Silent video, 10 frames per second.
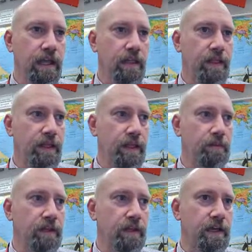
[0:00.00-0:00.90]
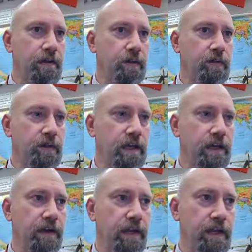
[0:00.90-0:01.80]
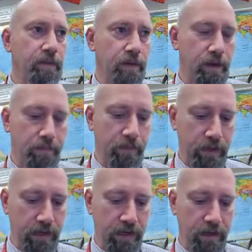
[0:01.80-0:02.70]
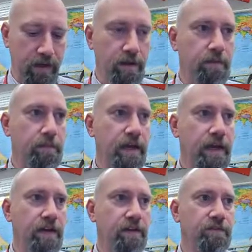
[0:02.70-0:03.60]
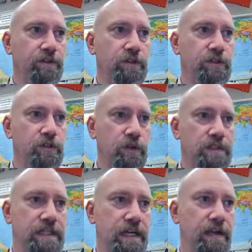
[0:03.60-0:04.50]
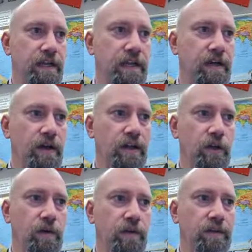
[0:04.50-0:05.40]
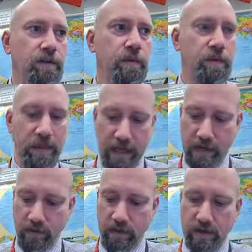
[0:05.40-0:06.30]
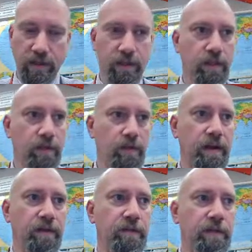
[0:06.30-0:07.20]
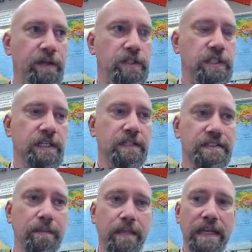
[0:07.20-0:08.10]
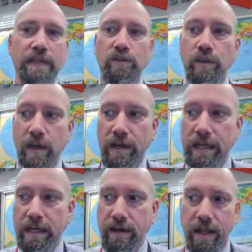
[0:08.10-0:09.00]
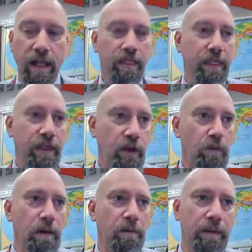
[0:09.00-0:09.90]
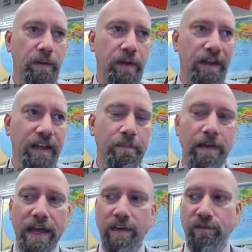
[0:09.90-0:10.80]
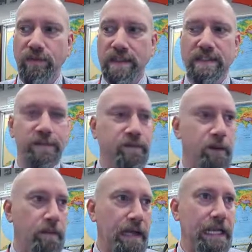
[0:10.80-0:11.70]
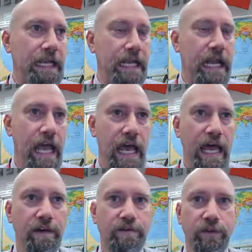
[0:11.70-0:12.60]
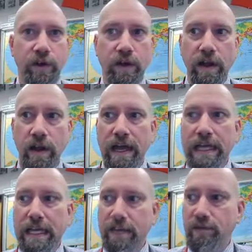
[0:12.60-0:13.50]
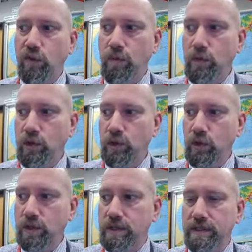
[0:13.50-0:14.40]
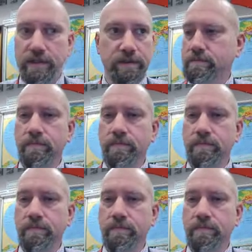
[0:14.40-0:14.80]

and then I'm going to come over here and I'm going to put in my first source there. Now, I don't want this one without the right information. Now, something is wrong here that I know about, but we're going to come back and fix the formatting after I get a few more sources.